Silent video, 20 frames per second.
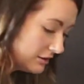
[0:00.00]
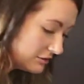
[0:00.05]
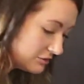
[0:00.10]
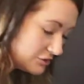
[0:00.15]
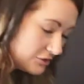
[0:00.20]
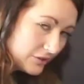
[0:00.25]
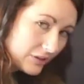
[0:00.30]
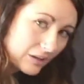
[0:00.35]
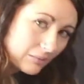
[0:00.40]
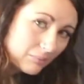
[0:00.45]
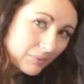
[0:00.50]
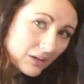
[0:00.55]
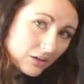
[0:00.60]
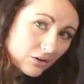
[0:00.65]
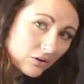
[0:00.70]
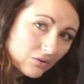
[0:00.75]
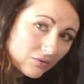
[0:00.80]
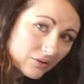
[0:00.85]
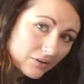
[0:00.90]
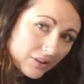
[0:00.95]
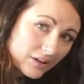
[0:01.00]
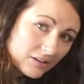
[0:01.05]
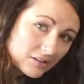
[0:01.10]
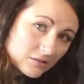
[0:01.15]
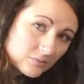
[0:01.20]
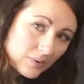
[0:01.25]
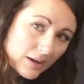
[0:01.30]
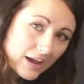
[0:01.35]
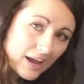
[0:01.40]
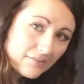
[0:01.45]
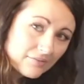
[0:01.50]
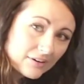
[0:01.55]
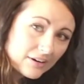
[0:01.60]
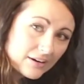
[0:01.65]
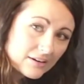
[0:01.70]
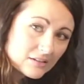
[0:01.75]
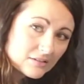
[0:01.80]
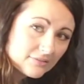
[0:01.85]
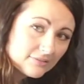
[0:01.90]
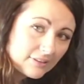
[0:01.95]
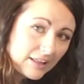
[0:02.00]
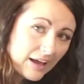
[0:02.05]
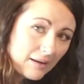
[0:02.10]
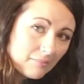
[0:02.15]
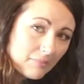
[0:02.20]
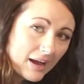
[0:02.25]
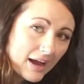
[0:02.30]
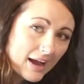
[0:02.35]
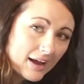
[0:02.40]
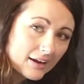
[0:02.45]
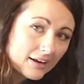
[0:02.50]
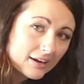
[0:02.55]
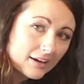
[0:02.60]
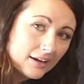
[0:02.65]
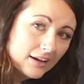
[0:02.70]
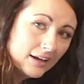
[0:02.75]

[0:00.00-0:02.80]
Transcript: So you can bend over this way, have a nice flat back,